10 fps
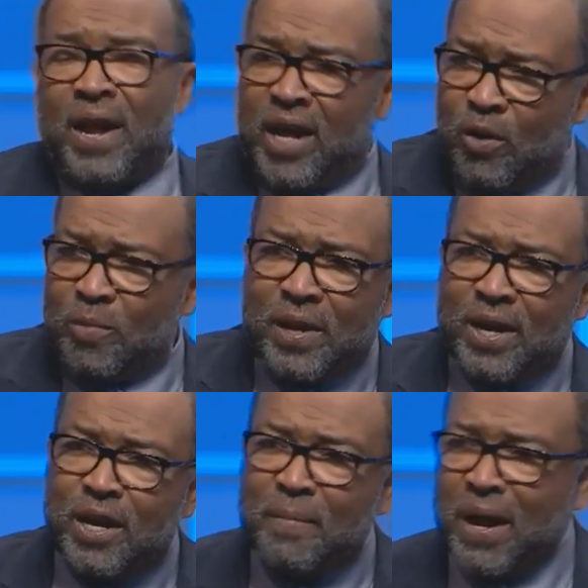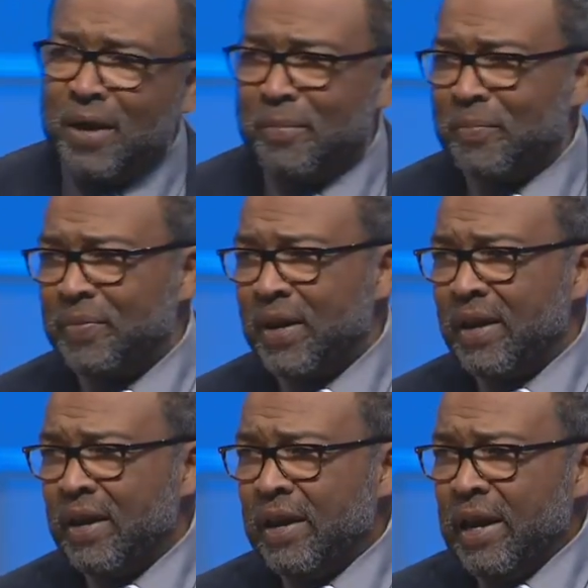day he would be an inmate.
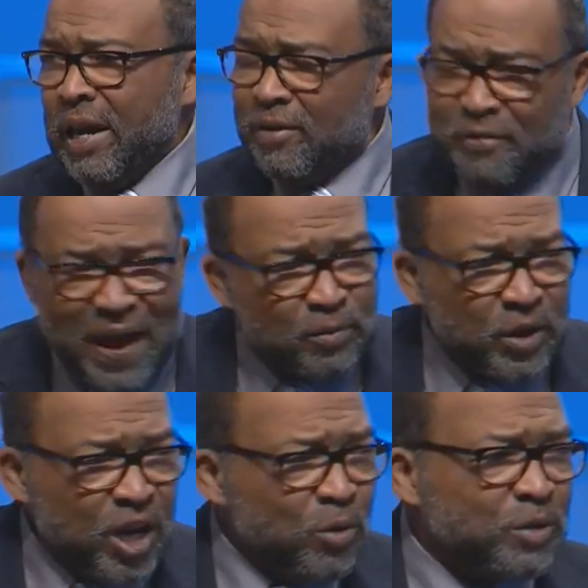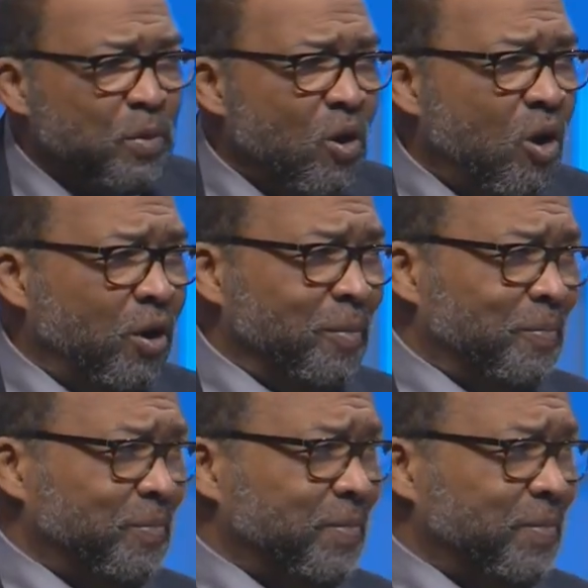In fact, when he was born,